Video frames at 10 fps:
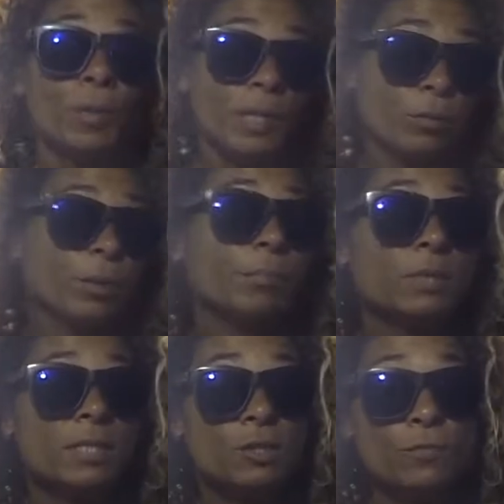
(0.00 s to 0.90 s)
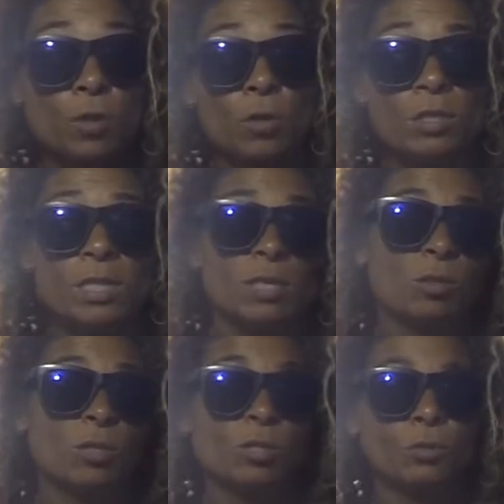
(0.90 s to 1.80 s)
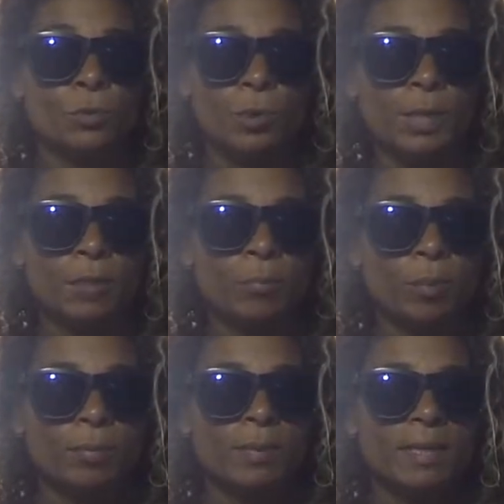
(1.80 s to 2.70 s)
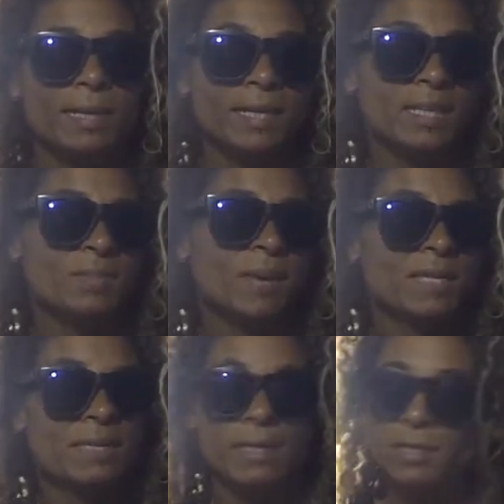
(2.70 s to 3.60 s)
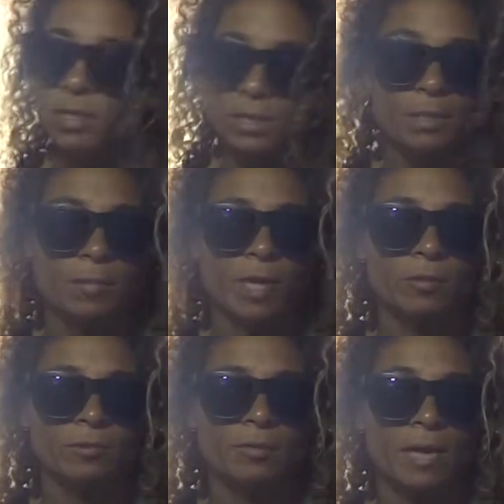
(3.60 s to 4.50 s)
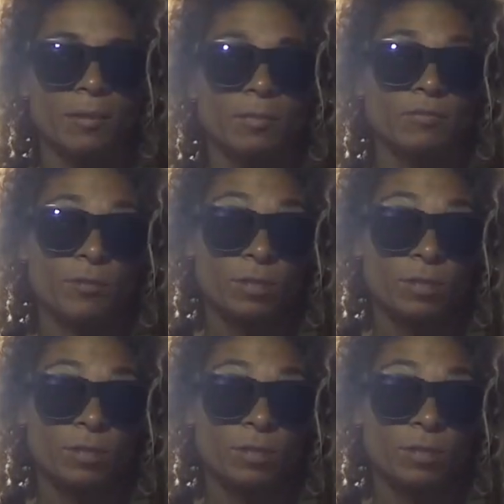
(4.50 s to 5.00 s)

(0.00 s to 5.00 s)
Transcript: When equipment is faulty or not working properly, it's basically just a matter of time before